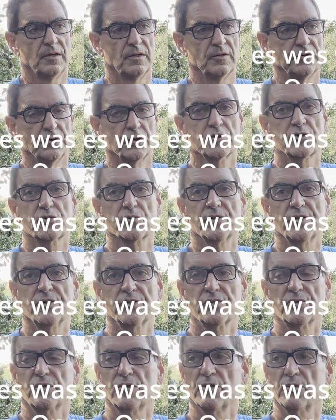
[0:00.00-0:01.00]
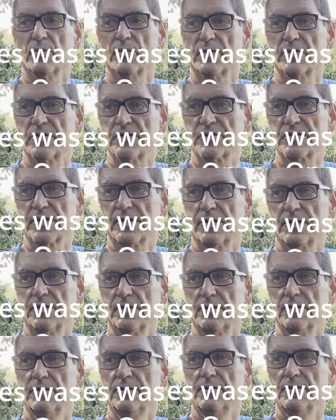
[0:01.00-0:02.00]
nurseries, where they
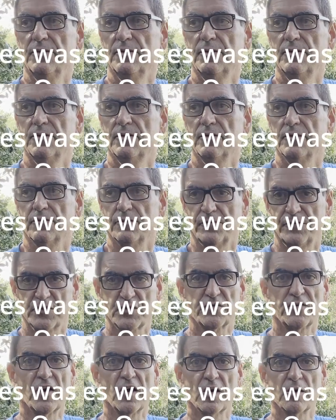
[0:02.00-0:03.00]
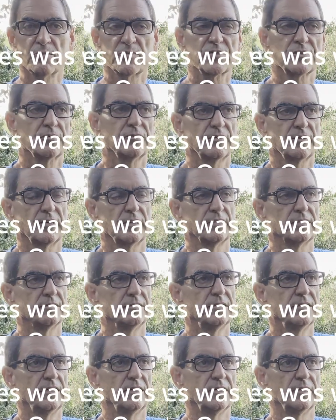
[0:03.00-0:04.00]
sell the fish farms,
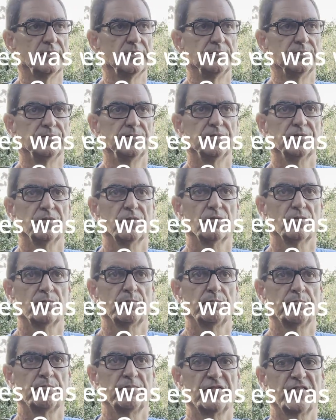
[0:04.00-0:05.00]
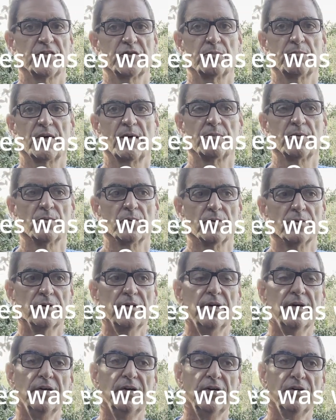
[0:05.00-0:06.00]
good proper word,
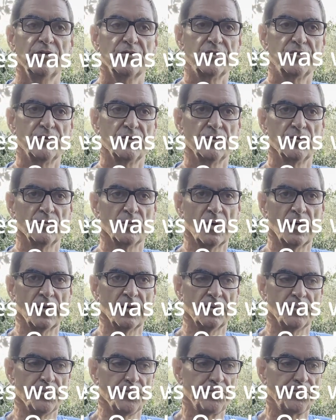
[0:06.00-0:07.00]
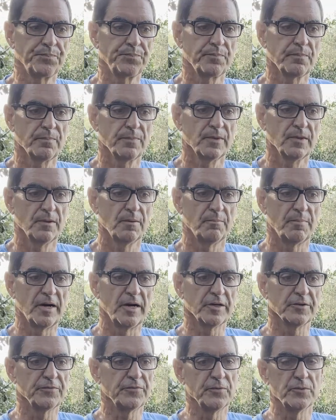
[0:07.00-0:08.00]
to buy
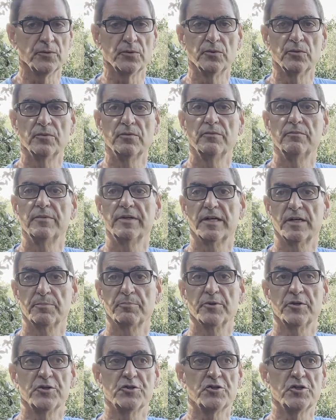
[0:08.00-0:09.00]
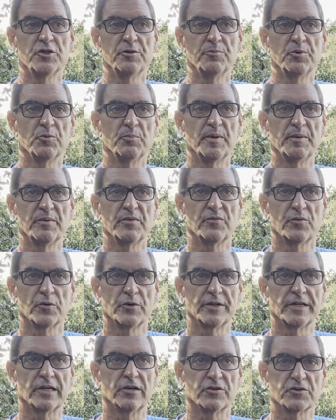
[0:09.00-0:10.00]
your food, get it pretty cheap, maybe
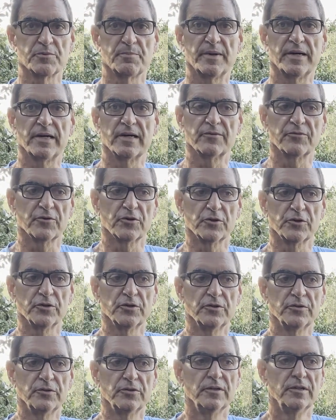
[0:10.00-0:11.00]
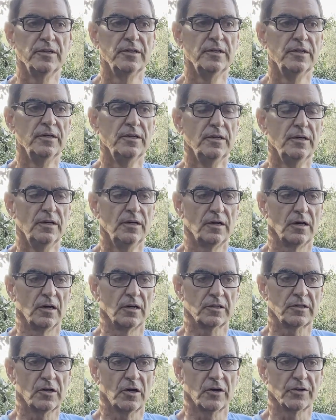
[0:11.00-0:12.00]
$40 a bag for a good
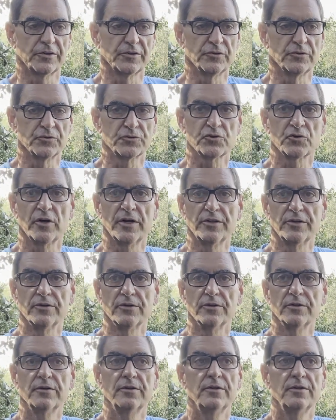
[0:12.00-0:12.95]
Cargill, Triton.